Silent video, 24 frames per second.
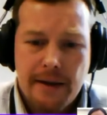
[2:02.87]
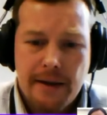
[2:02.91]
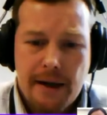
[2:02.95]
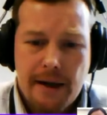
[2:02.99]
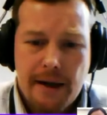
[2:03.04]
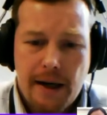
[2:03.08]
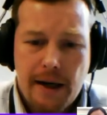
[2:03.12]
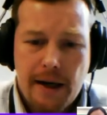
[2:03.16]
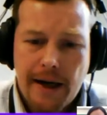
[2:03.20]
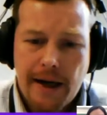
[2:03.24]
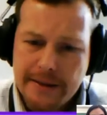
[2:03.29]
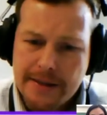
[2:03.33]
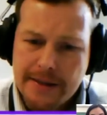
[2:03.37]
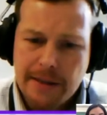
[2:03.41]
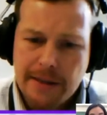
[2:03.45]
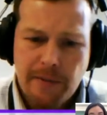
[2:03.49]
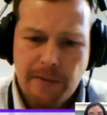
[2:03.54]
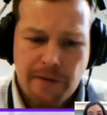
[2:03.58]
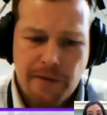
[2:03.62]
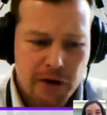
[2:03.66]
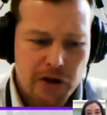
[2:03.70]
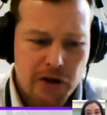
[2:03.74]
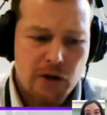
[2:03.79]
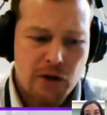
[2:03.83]
And some
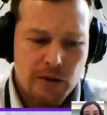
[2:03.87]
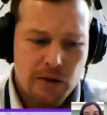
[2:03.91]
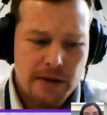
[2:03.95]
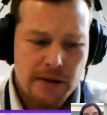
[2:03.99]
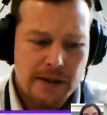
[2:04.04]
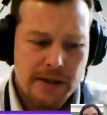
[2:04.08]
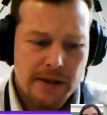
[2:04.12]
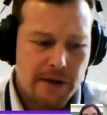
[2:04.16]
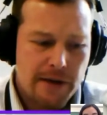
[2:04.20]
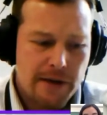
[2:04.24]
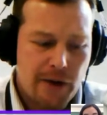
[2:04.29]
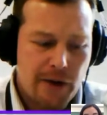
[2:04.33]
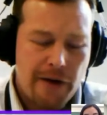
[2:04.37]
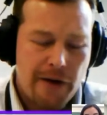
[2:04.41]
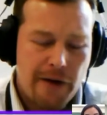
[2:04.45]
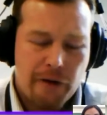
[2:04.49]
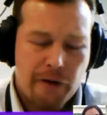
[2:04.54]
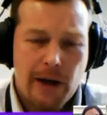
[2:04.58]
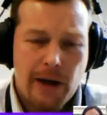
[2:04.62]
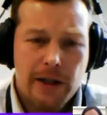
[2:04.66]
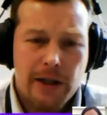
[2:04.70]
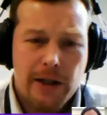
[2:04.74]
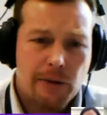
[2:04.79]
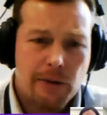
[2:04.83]
of the students have
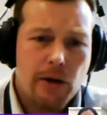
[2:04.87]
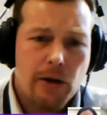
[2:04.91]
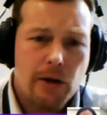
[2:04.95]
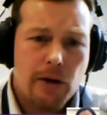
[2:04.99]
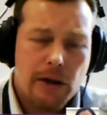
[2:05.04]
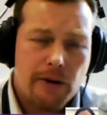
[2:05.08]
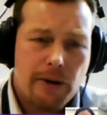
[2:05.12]
created their own